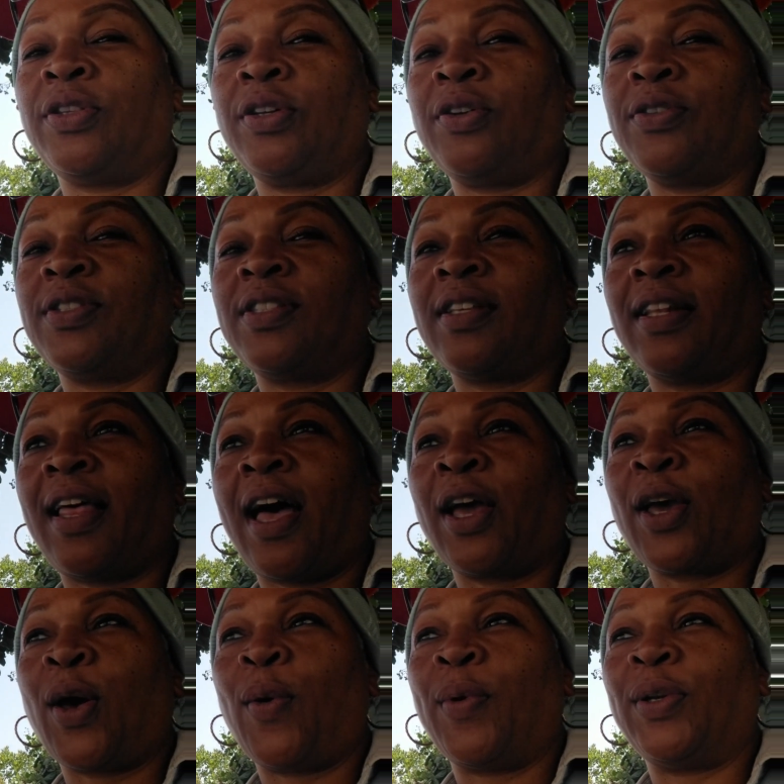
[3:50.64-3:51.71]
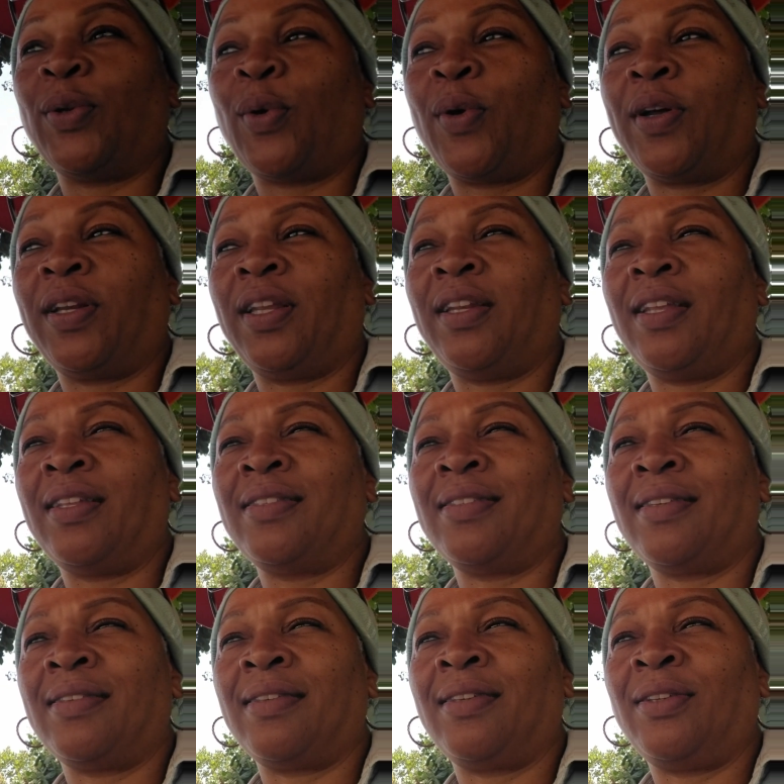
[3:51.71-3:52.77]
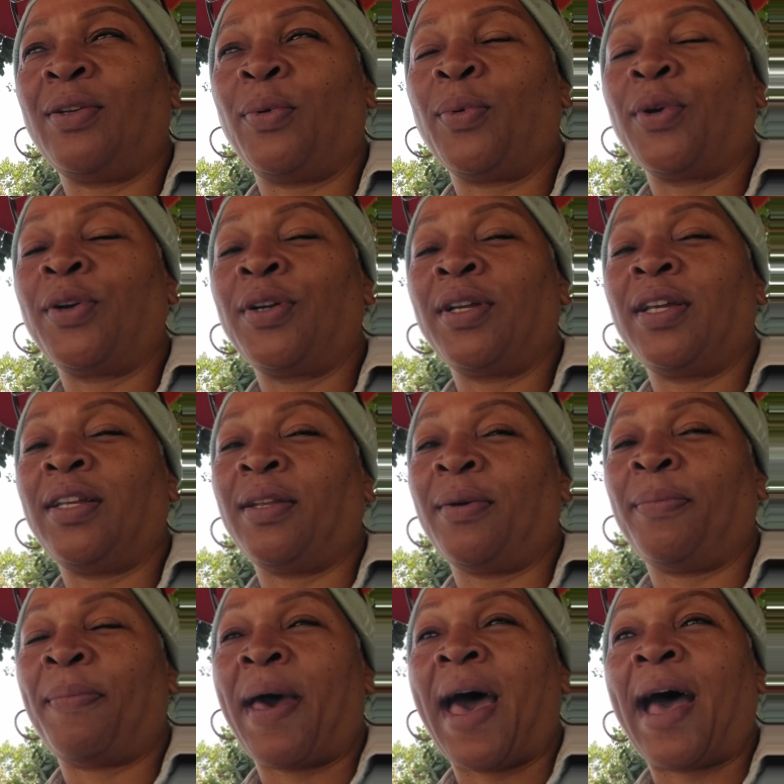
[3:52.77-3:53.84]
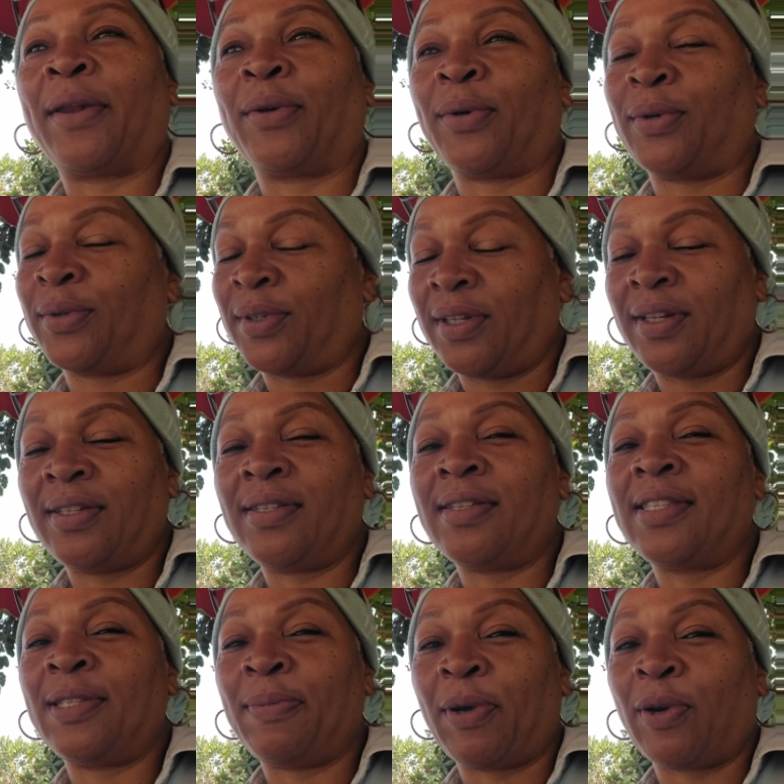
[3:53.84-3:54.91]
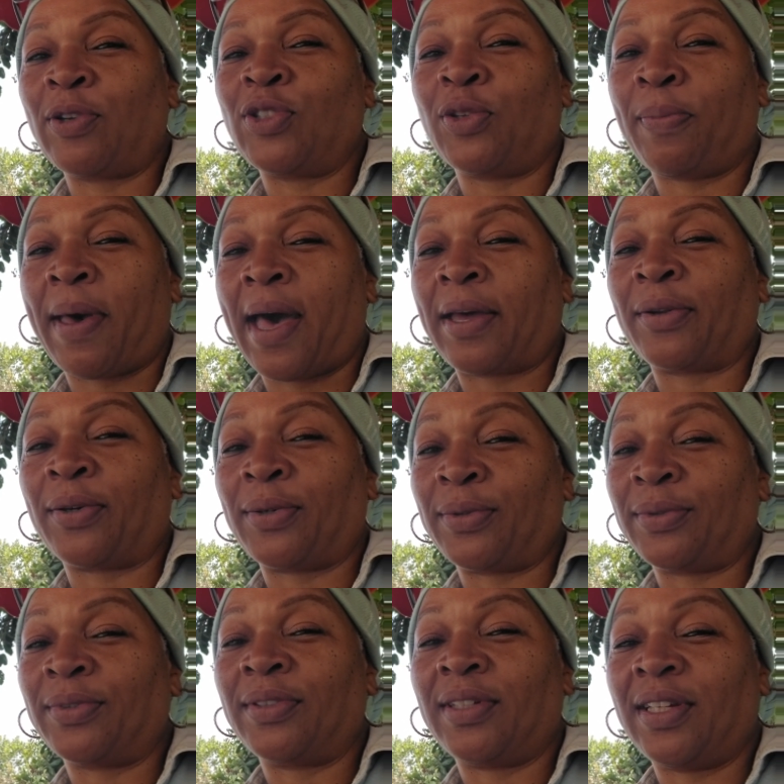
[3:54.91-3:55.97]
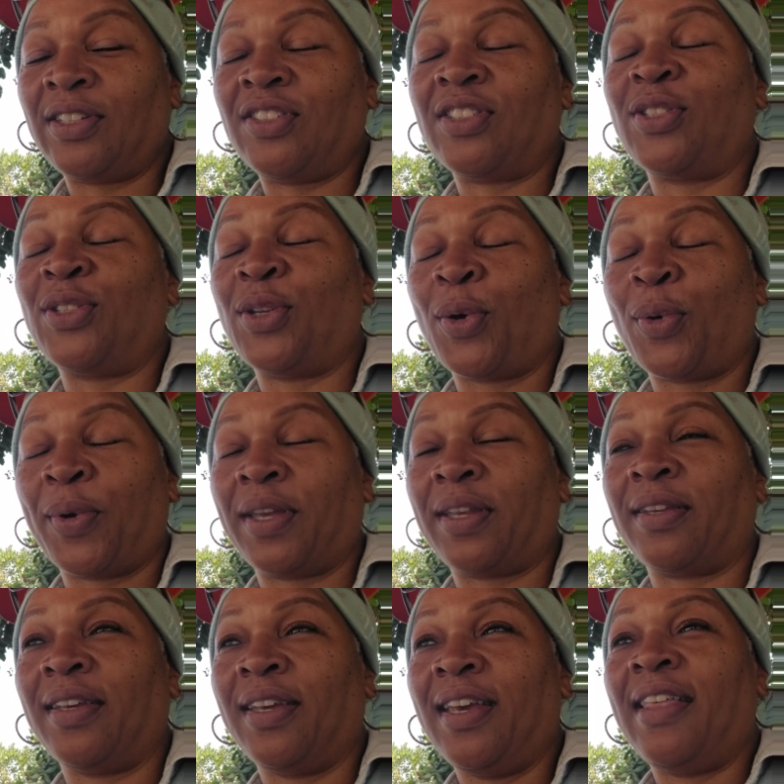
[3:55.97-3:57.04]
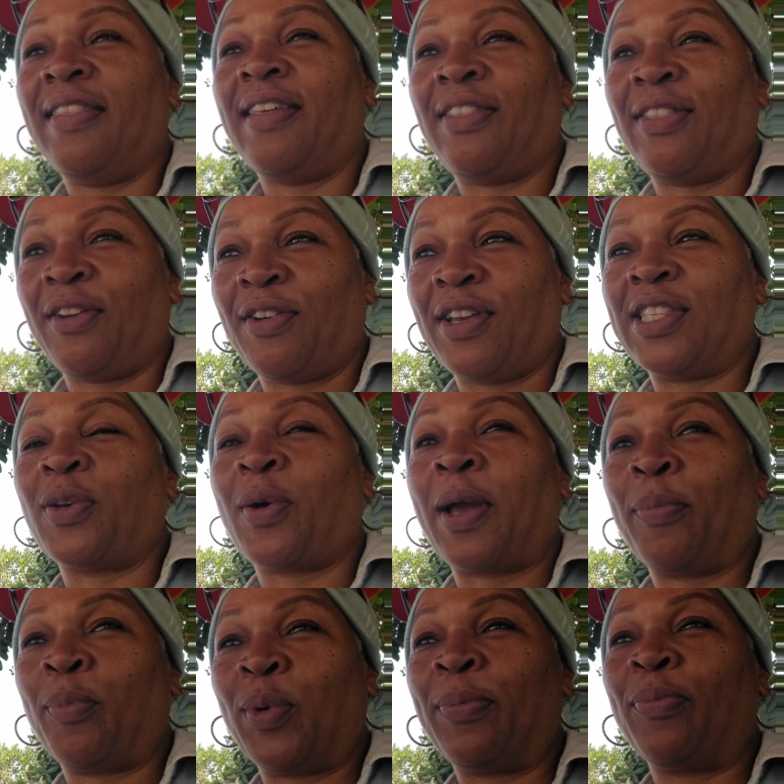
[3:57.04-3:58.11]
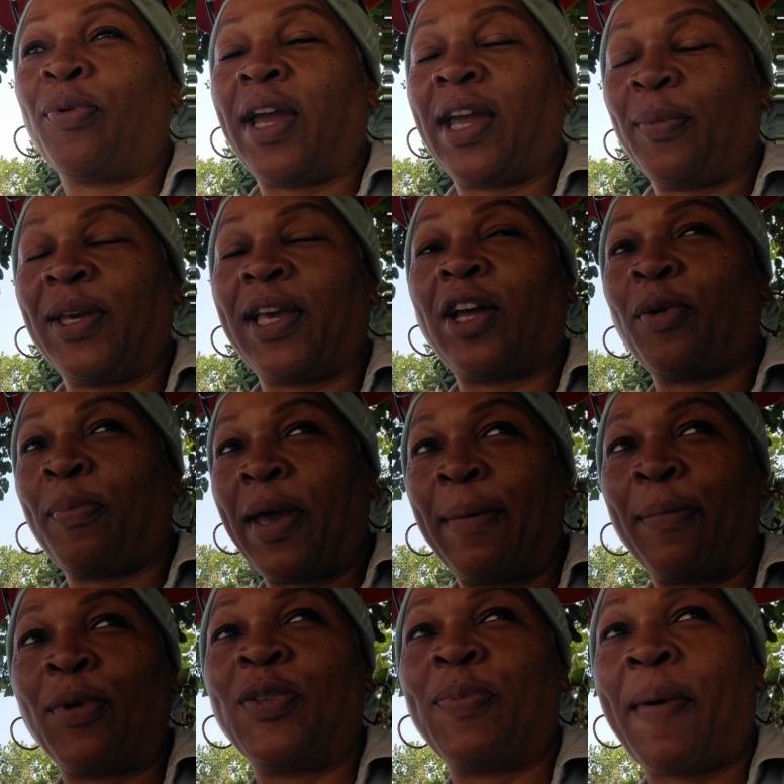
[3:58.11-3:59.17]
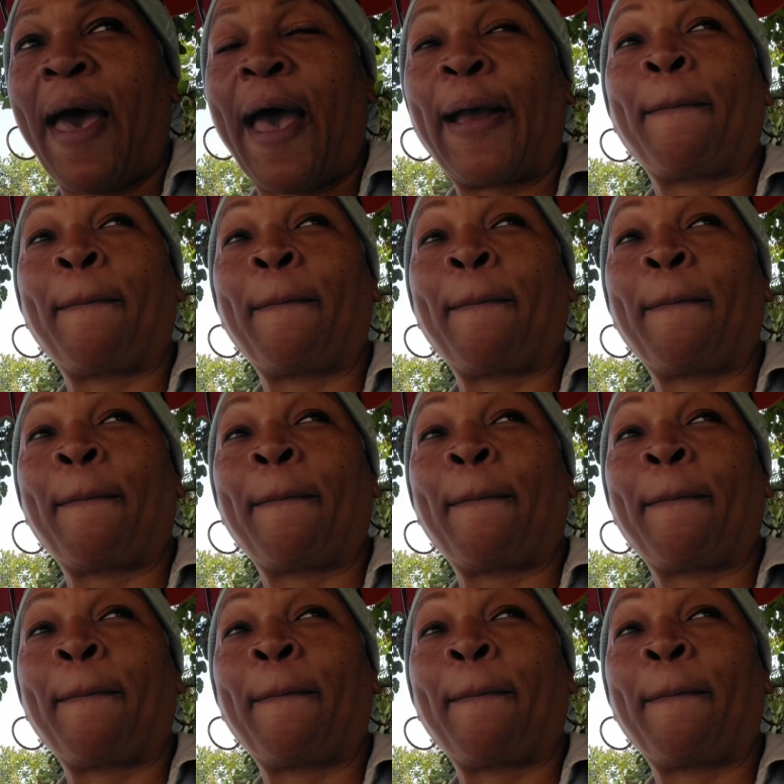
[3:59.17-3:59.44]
there's a lot going on, and we're in a battle, and it's a spiritual battle, and just know it that there is. So we prayed, we got our papers back,